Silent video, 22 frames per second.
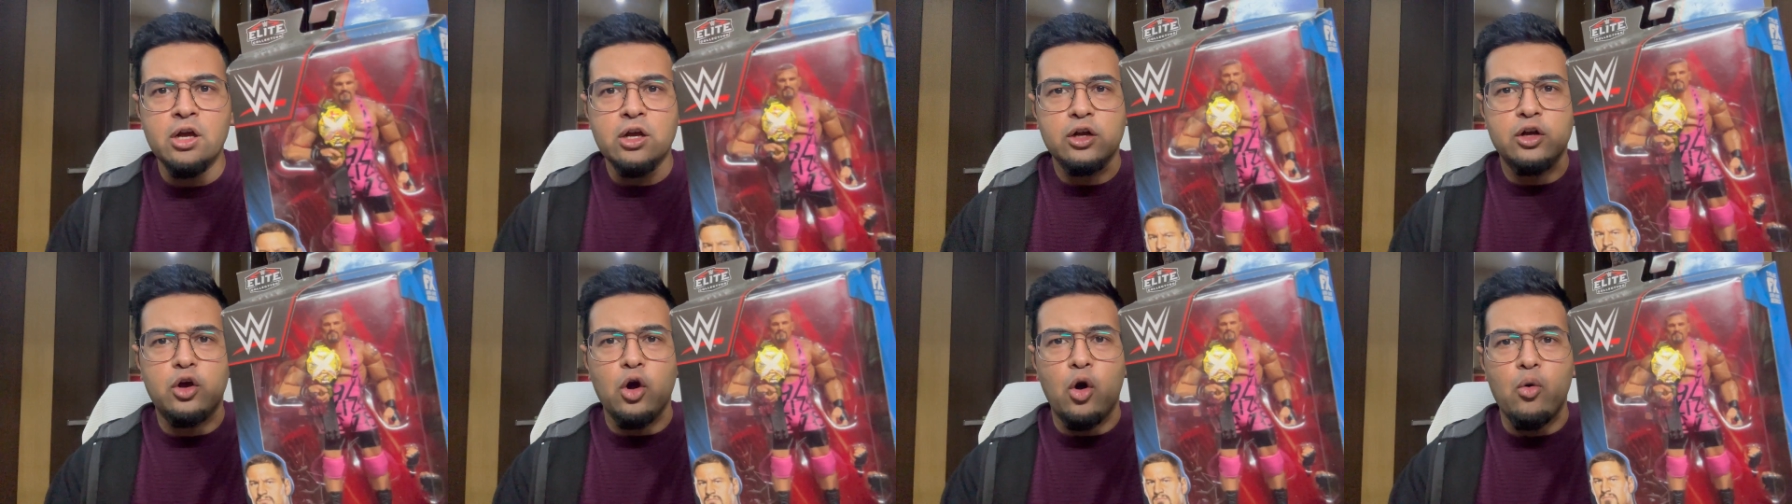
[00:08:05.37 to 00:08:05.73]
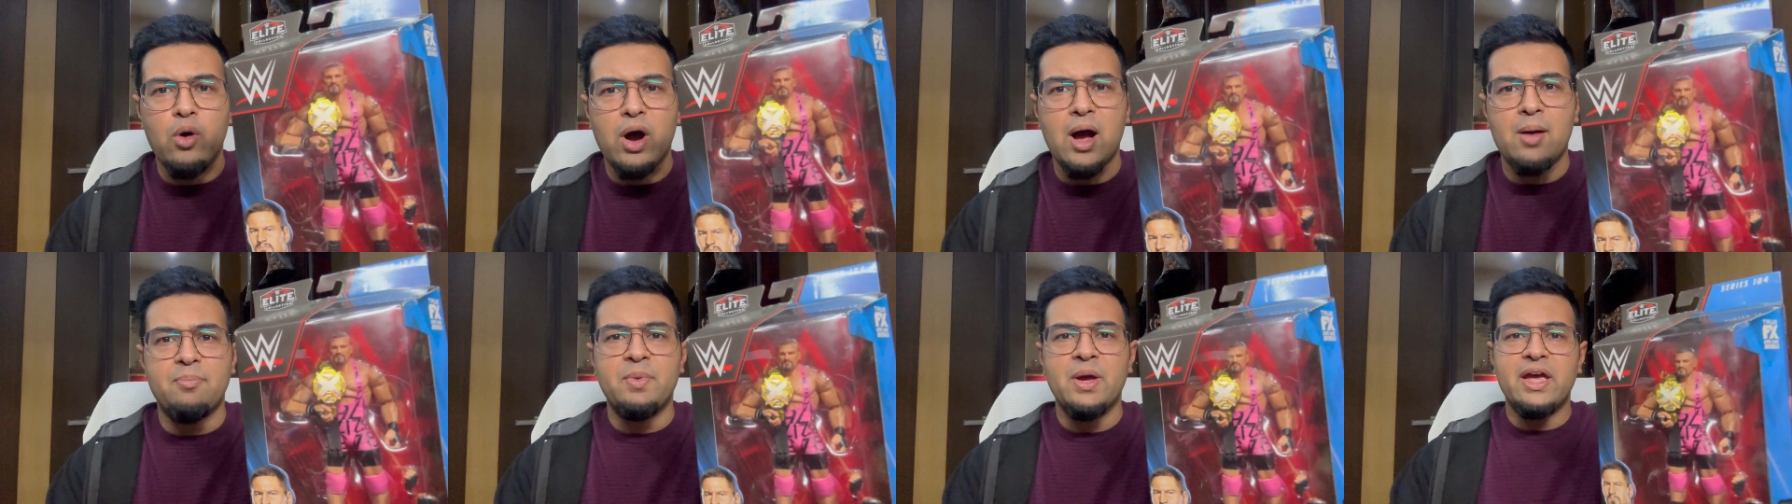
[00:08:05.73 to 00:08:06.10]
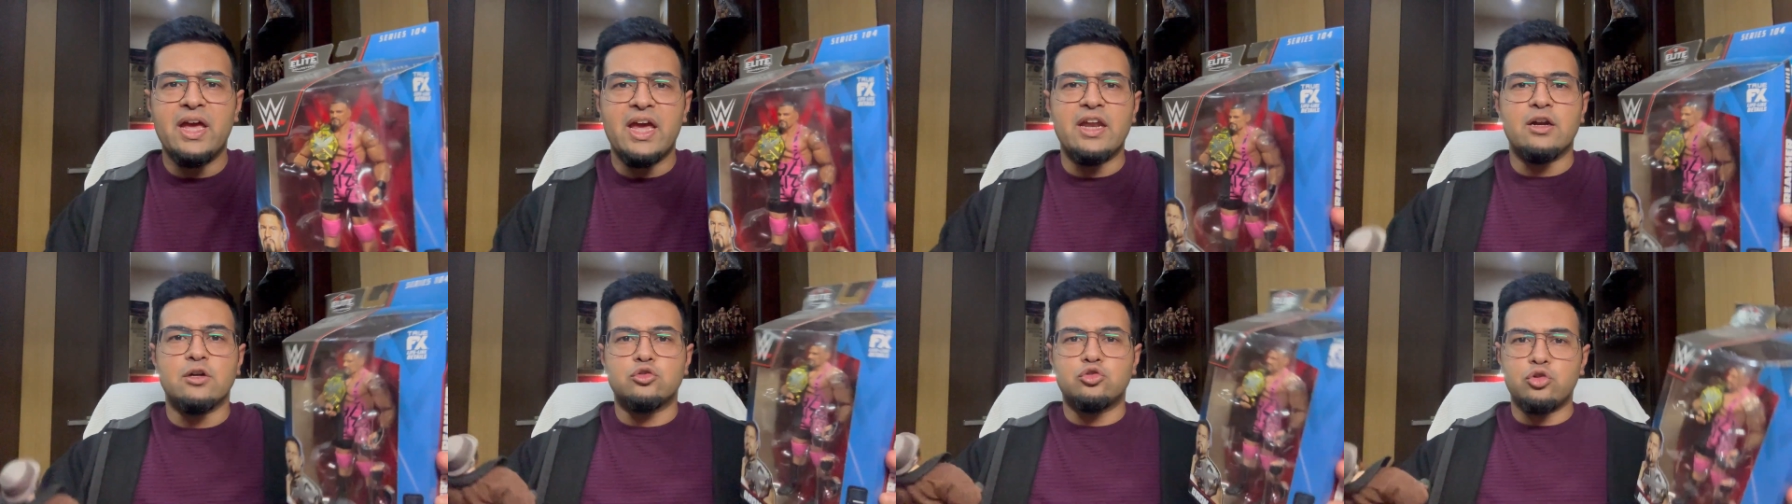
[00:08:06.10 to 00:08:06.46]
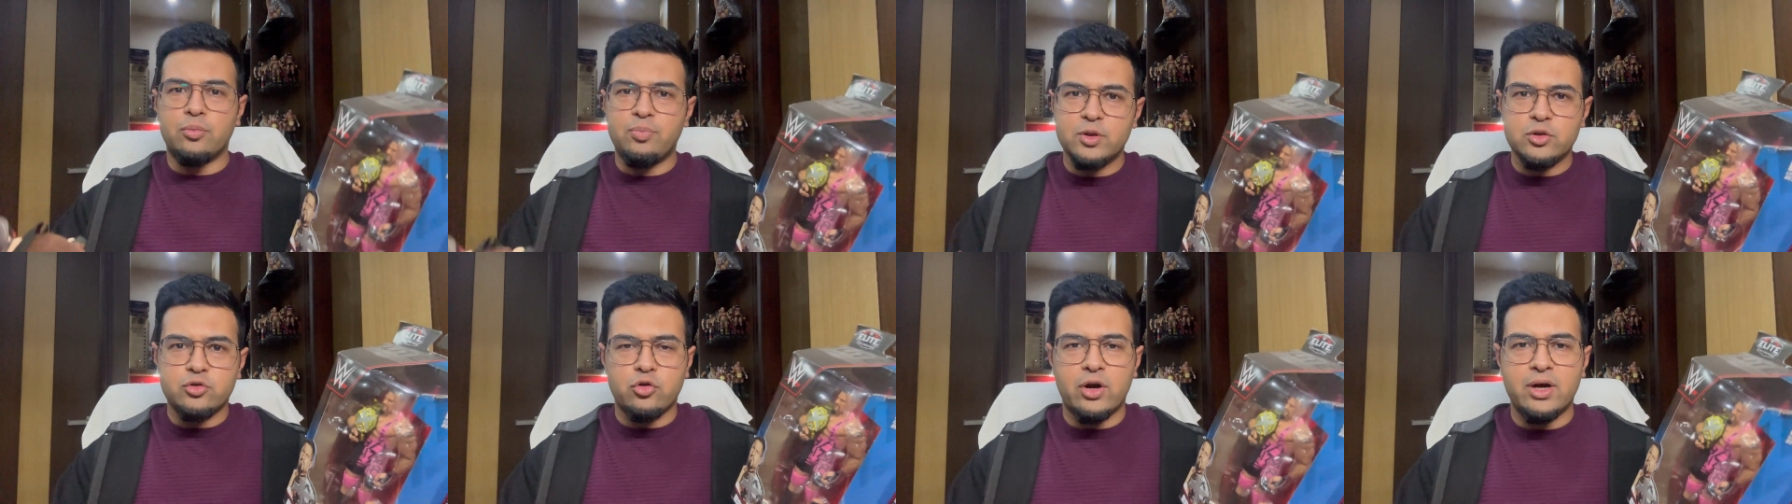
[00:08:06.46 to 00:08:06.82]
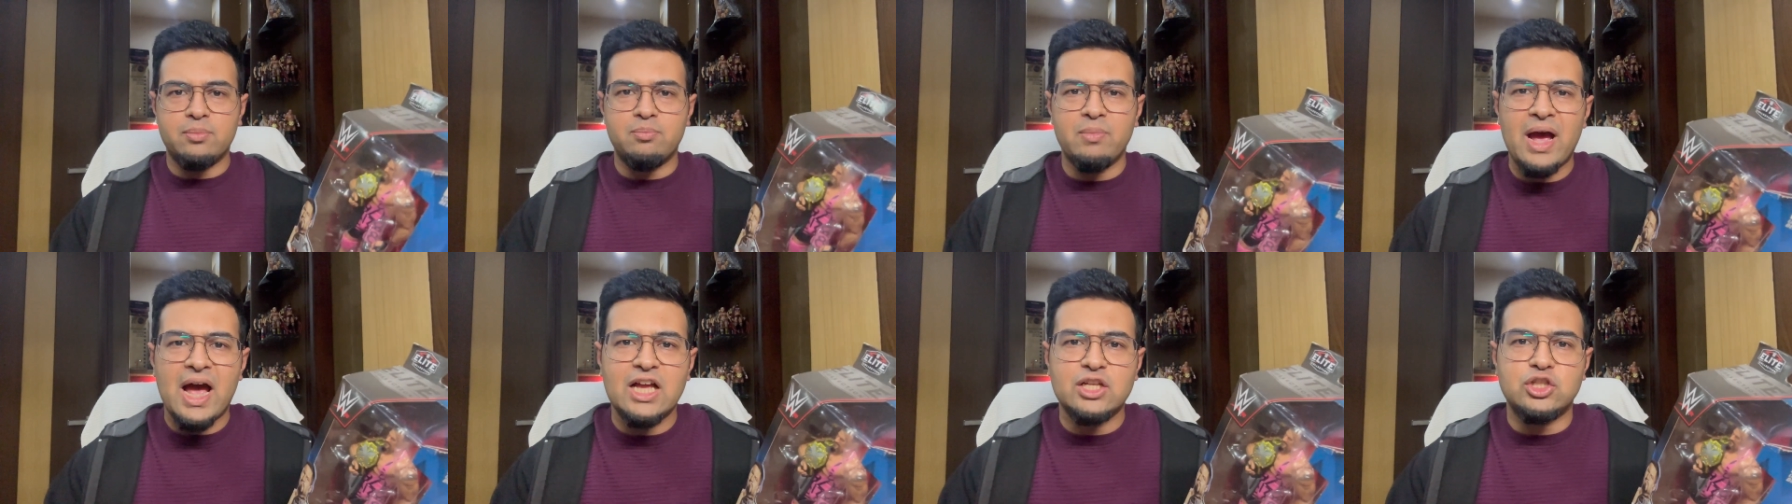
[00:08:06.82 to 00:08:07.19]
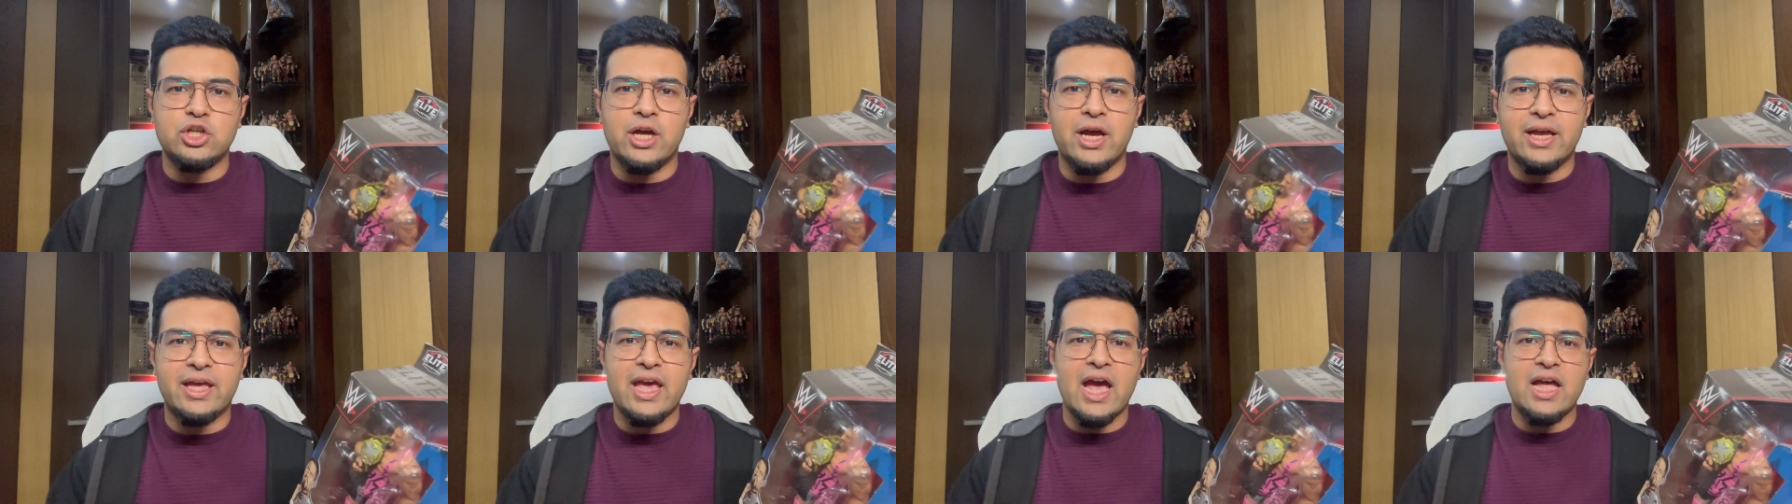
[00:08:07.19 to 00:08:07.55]
go up in a triple threat match
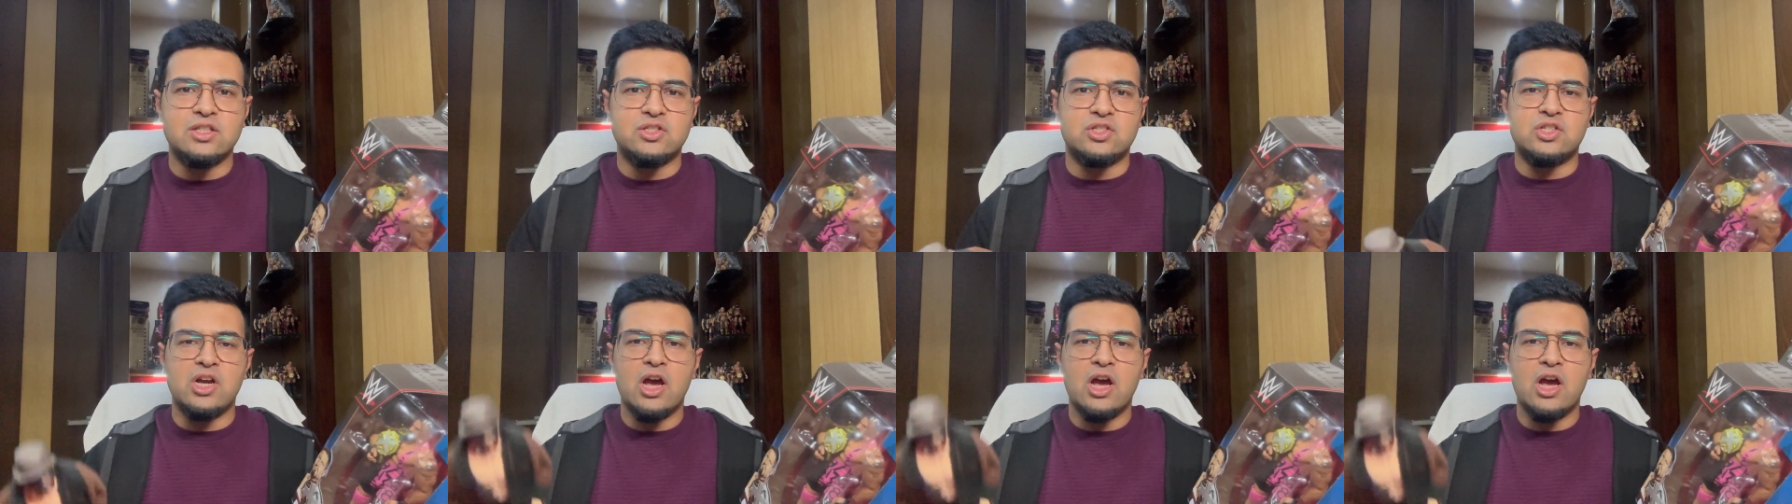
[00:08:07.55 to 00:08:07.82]
against